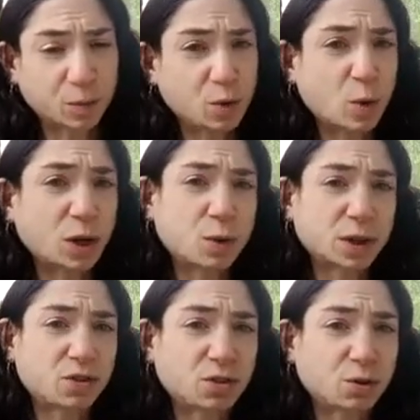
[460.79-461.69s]
What you
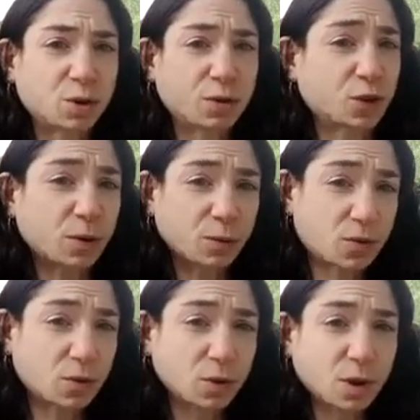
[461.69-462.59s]
want to do if you're
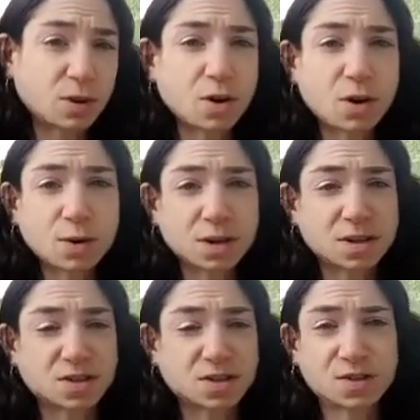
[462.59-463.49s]
substituting though
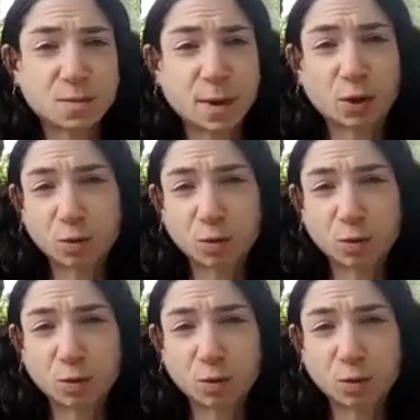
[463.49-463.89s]
is use about